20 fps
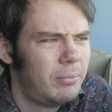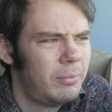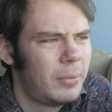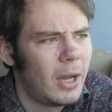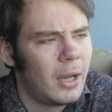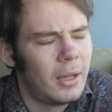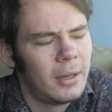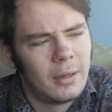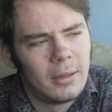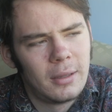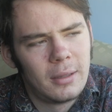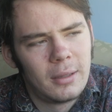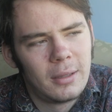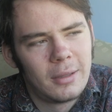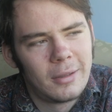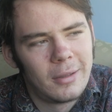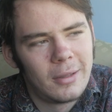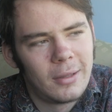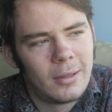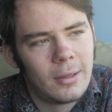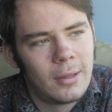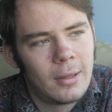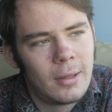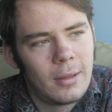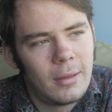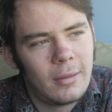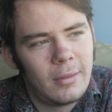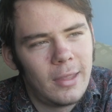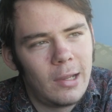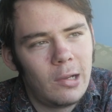But
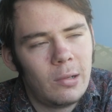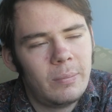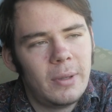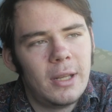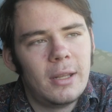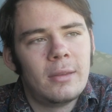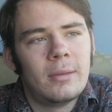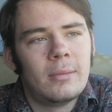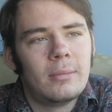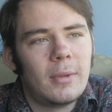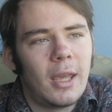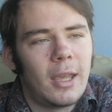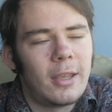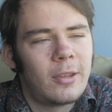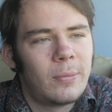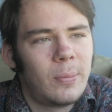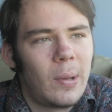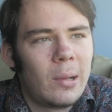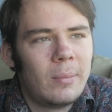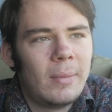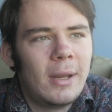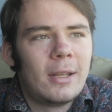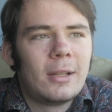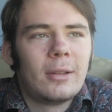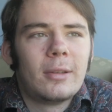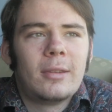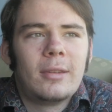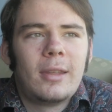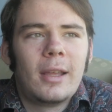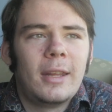there have been
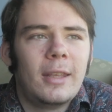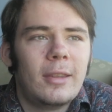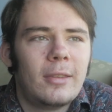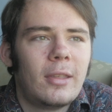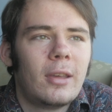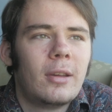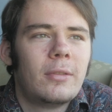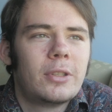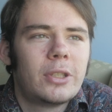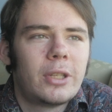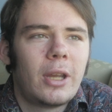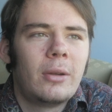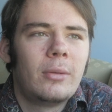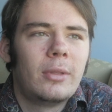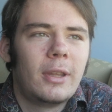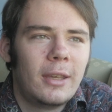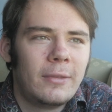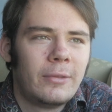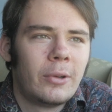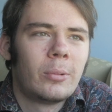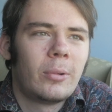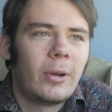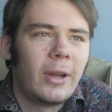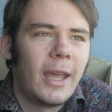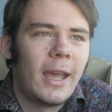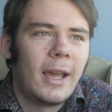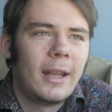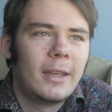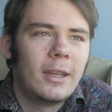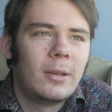experimental studies that have shown that if a
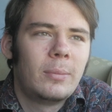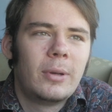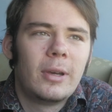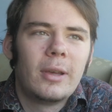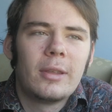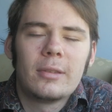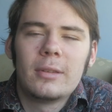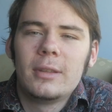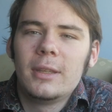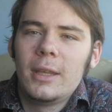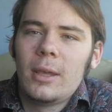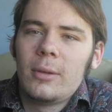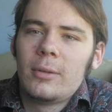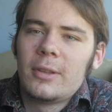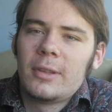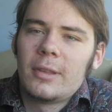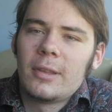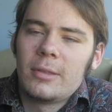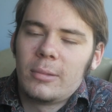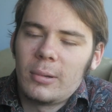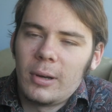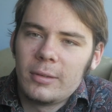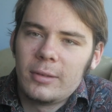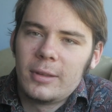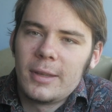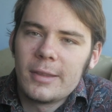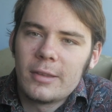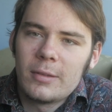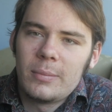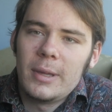right-handed person uses a
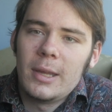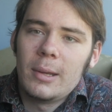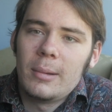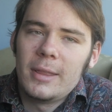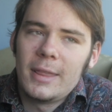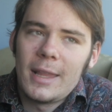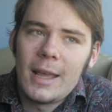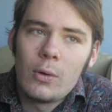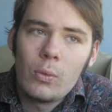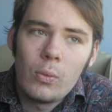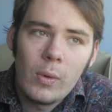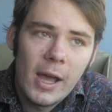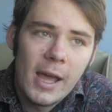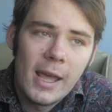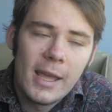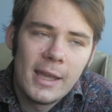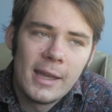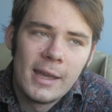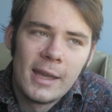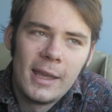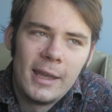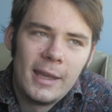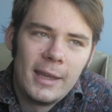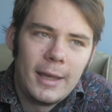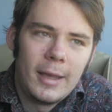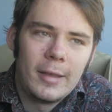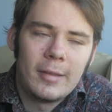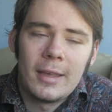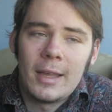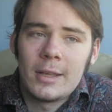thrusting spear in that way,
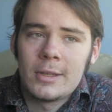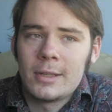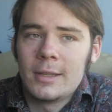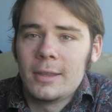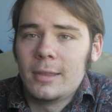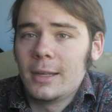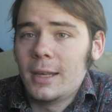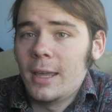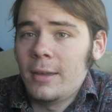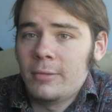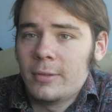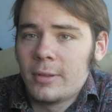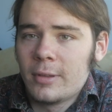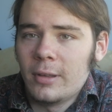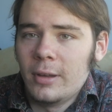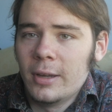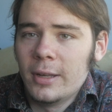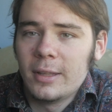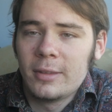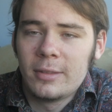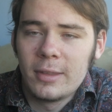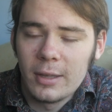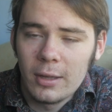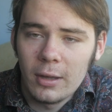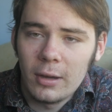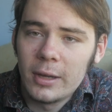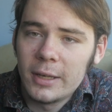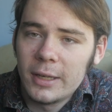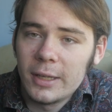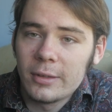it's actually the left side, it's the
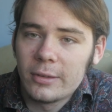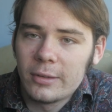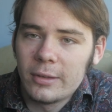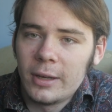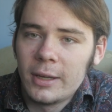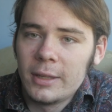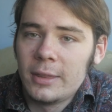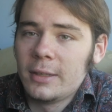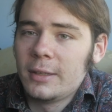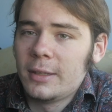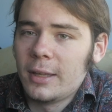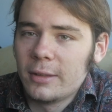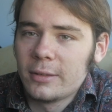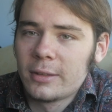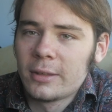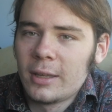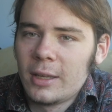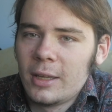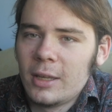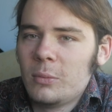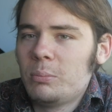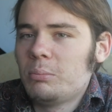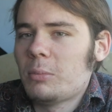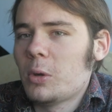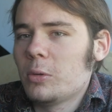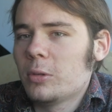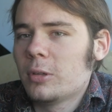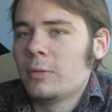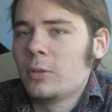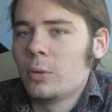guiding side that does
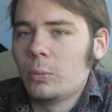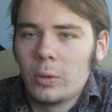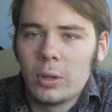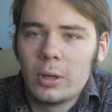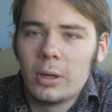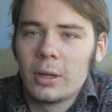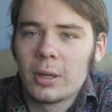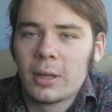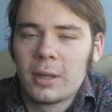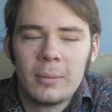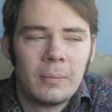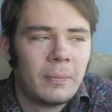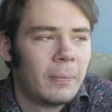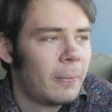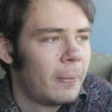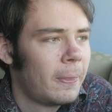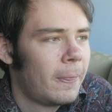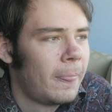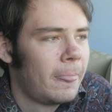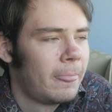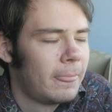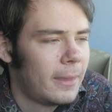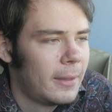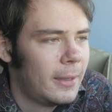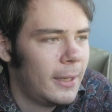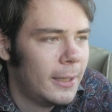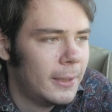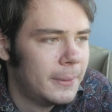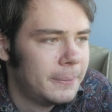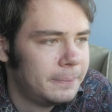most of the work.
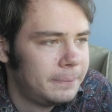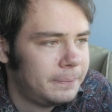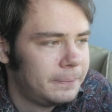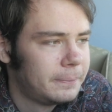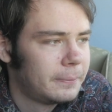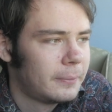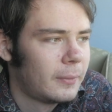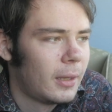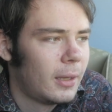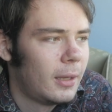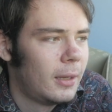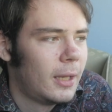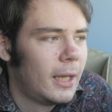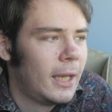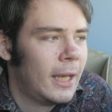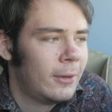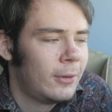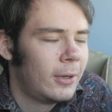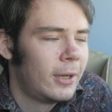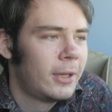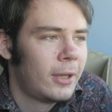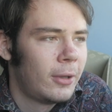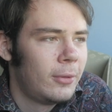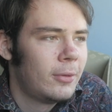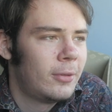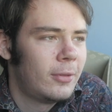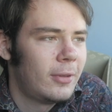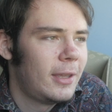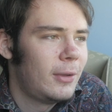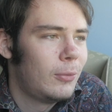Now, I
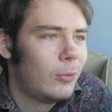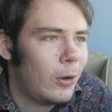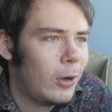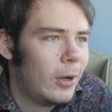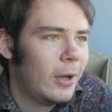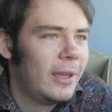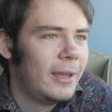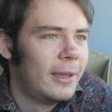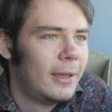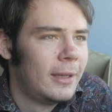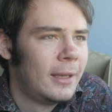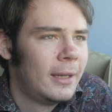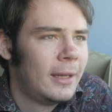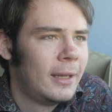don't see why